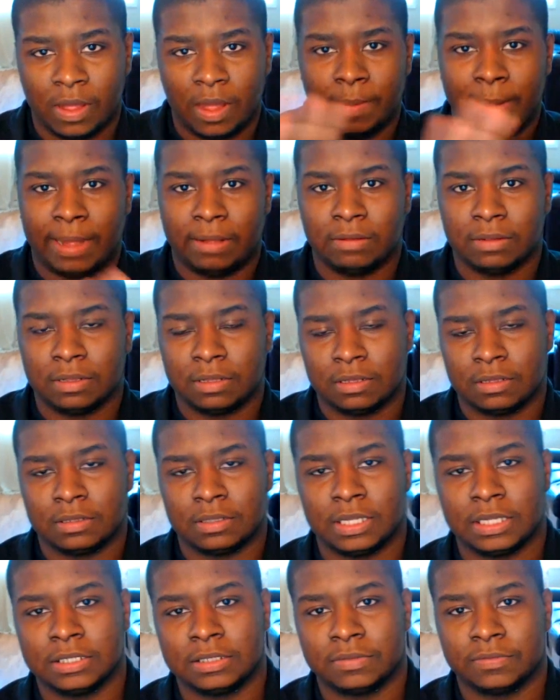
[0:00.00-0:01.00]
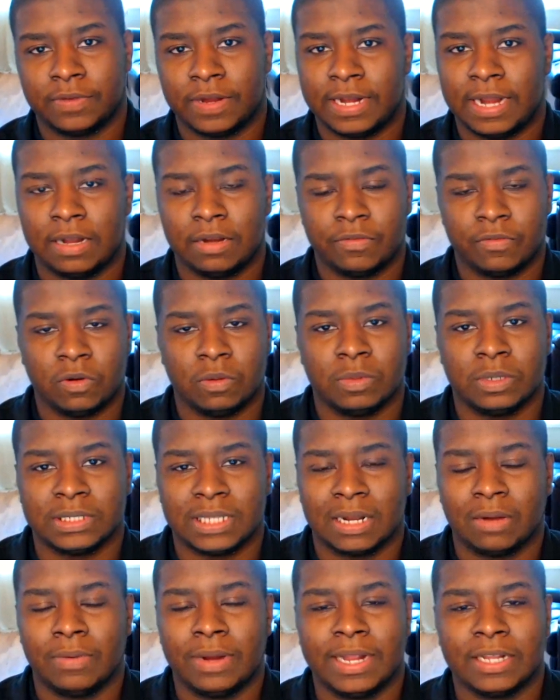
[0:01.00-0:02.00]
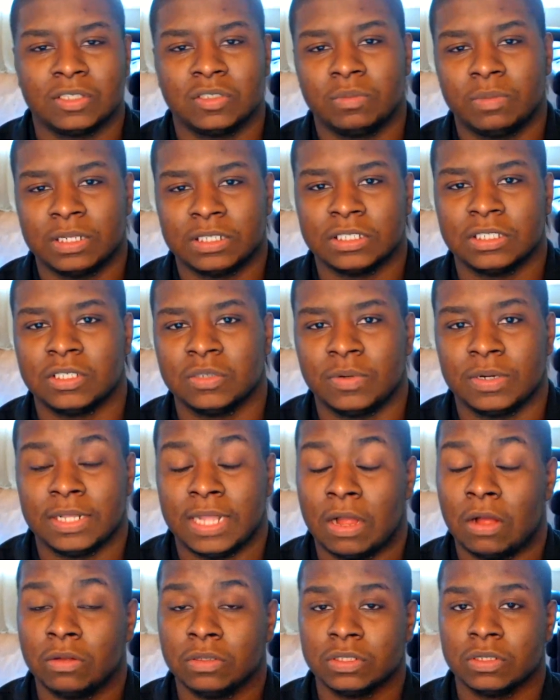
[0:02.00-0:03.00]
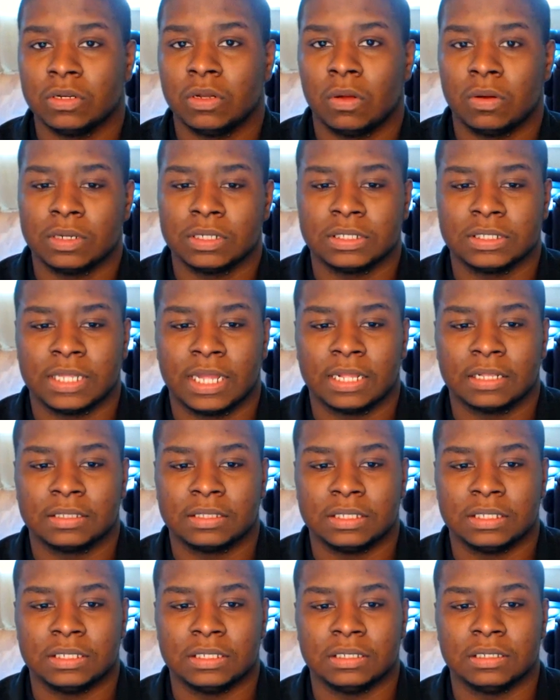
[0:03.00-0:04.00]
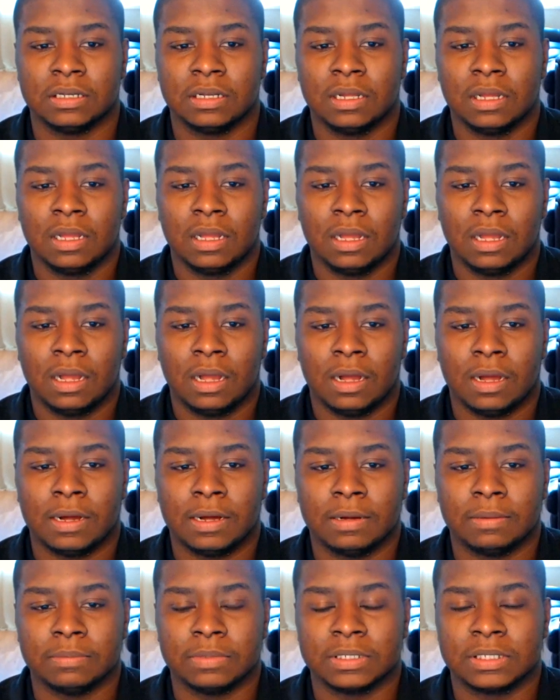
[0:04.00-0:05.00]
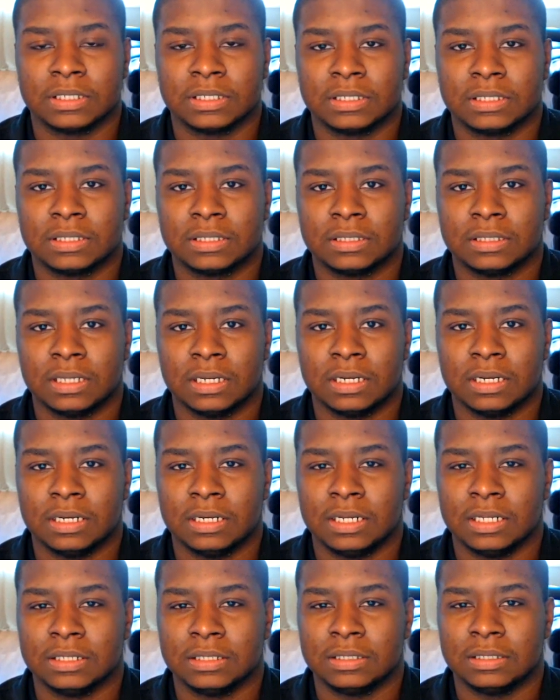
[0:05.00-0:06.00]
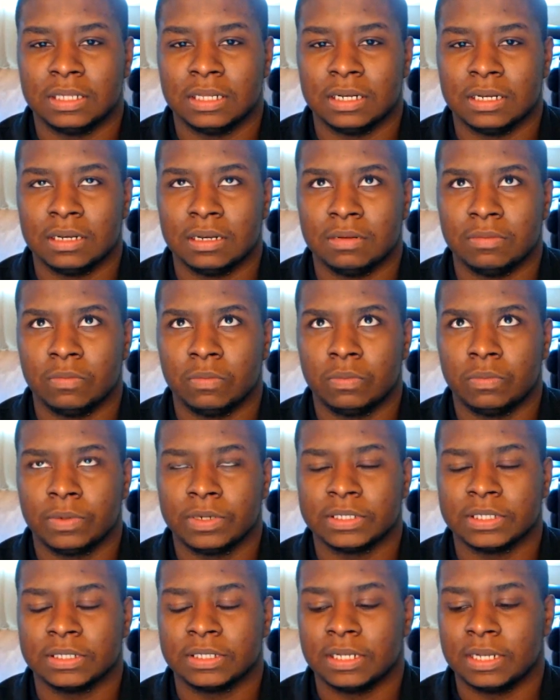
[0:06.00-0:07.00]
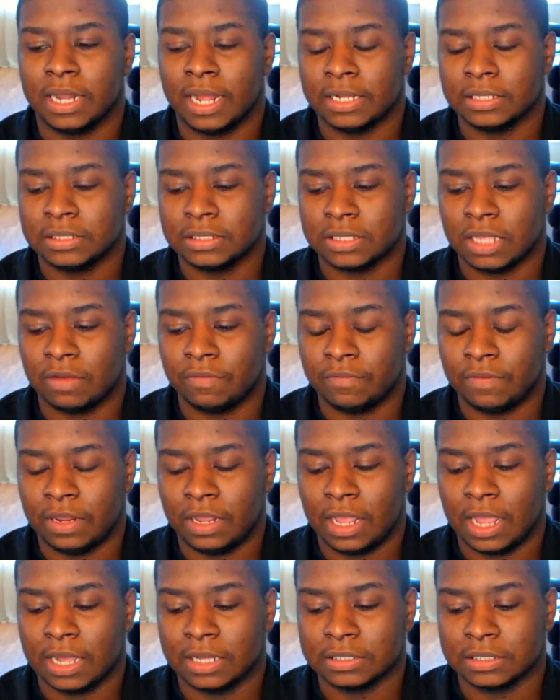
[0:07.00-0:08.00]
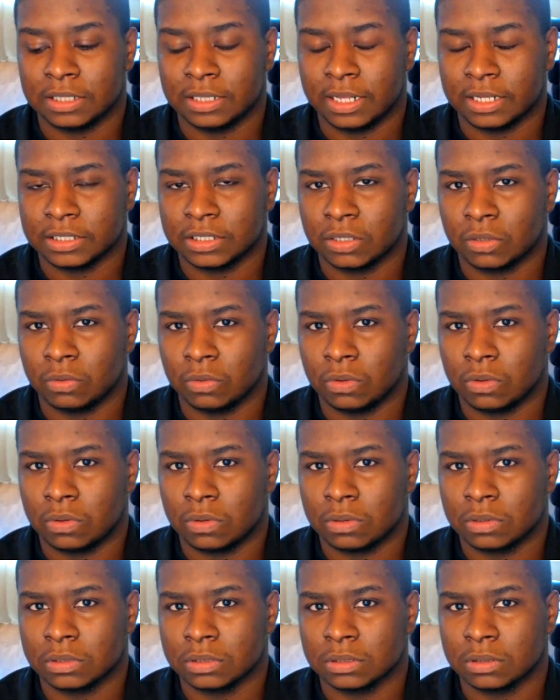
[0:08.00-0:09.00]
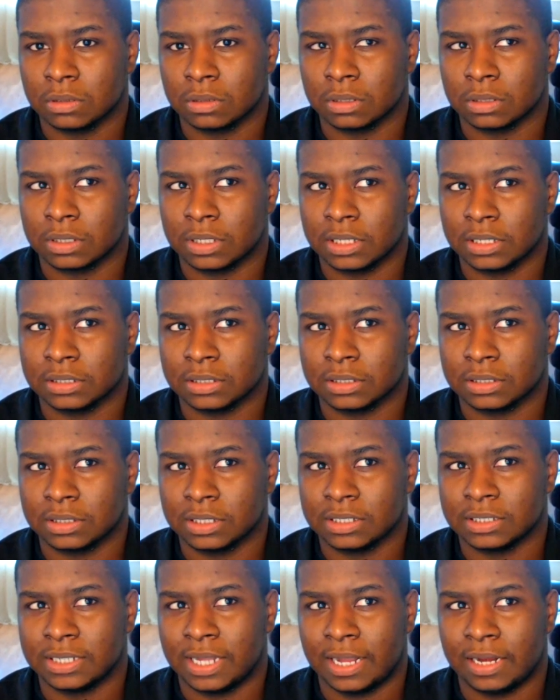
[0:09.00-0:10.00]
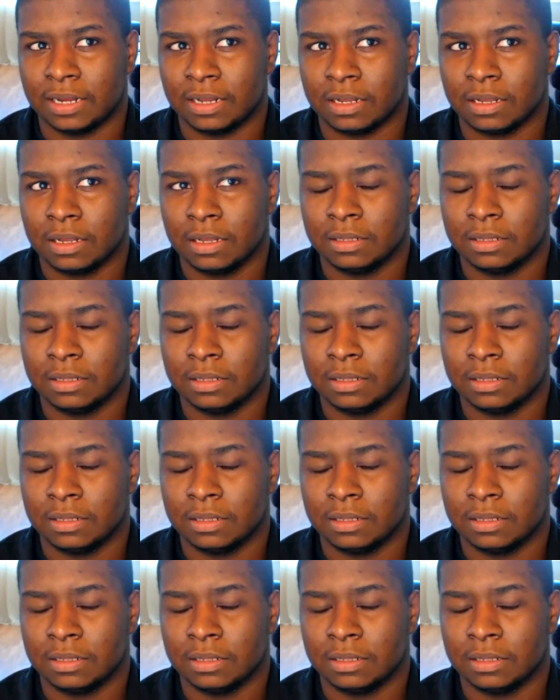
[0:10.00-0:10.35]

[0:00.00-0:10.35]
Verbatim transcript: about this right now. The rumors. I don't want to get too much into it. I also noticed that the um the, the the what is it? The 970 has less CUDA cores, or I think it's a 680.